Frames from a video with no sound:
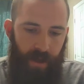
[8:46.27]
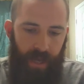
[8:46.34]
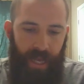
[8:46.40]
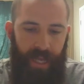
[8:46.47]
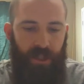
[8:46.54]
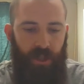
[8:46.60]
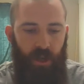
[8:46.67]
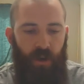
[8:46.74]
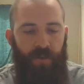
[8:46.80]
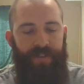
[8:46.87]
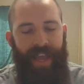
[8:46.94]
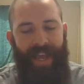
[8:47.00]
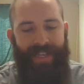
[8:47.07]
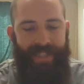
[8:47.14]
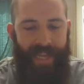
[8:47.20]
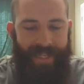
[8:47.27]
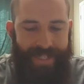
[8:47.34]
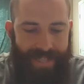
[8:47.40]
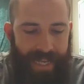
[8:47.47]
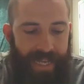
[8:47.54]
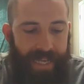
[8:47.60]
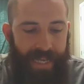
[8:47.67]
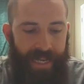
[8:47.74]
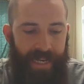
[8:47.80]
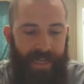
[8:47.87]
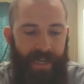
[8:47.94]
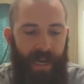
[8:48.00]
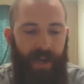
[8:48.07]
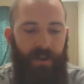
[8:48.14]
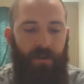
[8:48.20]
he served as a
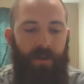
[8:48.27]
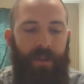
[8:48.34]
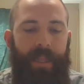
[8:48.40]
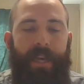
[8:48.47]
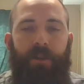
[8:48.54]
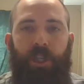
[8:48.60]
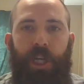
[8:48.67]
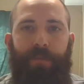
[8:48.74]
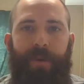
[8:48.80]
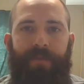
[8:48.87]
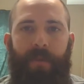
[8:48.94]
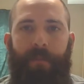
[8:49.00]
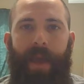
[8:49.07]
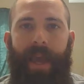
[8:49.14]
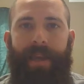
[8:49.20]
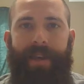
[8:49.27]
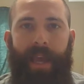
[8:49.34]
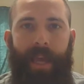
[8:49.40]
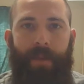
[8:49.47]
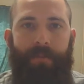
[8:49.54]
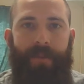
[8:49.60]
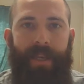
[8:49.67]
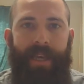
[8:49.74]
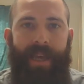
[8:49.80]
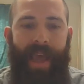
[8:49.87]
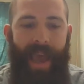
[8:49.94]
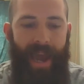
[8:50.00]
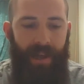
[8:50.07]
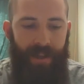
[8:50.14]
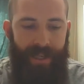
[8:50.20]
deacon under the leadership of a man named
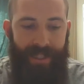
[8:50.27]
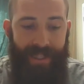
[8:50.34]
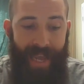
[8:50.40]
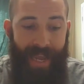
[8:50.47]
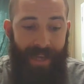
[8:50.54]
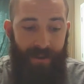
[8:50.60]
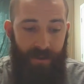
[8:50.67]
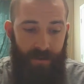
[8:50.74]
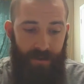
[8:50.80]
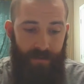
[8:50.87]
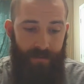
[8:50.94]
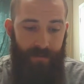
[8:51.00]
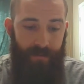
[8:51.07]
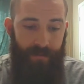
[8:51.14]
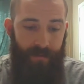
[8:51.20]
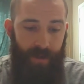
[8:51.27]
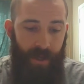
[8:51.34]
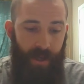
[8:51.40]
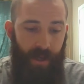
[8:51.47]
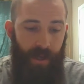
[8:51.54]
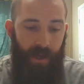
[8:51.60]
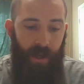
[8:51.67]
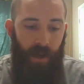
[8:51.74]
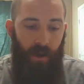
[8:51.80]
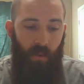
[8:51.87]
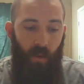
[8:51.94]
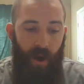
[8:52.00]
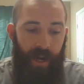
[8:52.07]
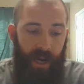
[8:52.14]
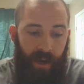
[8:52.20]
Alexander.
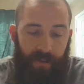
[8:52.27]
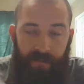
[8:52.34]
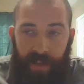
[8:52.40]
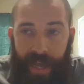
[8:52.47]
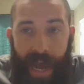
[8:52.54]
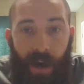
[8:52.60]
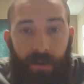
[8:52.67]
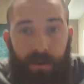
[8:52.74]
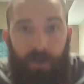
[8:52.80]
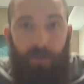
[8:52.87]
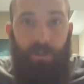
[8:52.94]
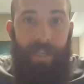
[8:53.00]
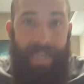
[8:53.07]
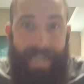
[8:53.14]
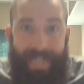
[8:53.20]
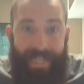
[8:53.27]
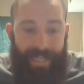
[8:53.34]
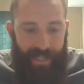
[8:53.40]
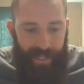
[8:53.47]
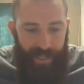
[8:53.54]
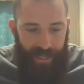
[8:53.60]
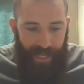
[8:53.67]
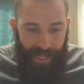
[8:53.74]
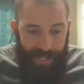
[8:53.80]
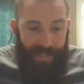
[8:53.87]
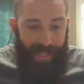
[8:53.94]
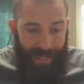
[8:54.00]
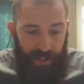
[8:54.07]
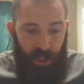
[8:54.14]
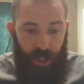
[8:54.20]
One of the elders in
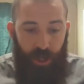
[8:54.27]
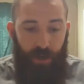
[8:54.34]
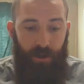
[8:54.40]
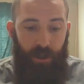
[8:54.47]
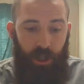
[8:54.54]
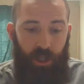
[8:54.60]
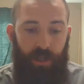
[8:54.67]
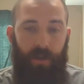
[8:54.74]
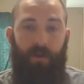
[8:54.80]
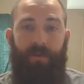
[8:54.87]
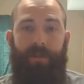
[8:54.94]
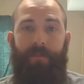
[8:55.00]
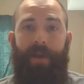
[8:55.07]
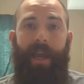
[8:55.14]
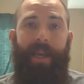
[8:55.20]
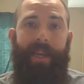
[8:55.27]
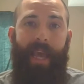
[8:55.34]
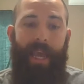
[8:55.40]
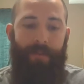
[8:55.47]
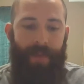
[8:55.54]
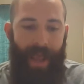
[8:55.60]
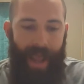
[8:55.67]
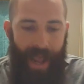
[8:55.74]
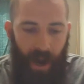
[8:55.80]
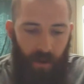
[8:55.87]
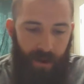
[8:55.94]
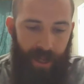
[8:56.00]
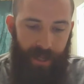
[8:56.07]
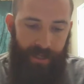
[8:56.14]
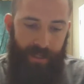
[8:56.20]
that church was a man named
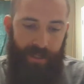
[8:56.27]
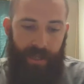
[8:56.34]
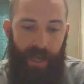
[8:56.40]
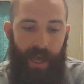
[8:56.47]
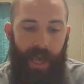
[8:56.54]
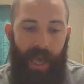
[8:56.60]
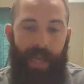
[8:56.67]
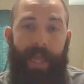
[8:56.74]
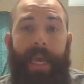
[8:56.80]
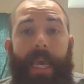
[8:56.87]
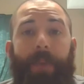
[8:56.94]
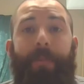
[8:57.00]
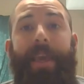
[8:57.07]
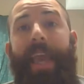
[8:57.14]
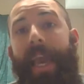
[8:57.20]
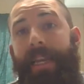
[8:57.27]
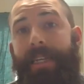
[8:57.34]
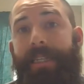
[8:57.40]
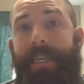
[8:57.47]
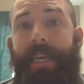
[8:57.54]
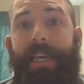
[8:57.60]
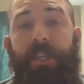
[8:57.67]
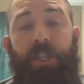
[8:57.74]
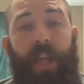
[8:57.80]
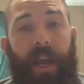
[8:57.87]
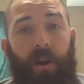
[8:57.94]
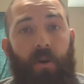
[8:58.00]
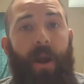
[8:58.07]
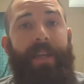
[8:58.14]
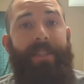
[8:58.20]
Arius, and he began to teach
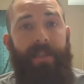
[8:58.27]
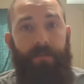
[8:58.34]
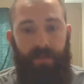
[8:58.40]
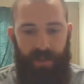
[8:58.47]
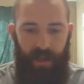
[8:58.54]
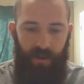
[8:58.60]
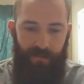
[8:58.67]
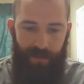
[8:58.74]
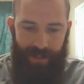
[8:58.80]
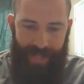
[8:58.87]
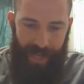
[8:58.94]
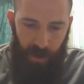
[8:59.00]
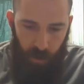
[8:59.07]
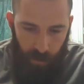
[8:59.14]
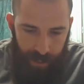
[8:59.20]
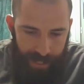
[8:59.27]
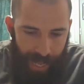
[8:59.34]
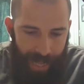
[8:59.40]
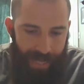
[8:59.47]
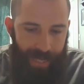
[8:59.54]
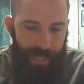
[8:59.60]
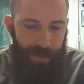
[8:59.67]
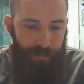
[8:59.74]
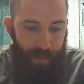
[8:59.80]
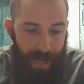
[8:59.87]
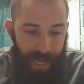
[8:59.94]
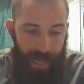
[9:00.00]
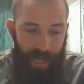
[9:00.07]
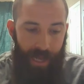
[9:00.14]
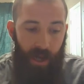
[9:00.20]
that Christ himself was a created
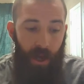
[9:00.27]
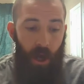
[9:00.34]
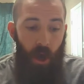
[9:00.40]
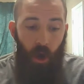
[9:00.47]
being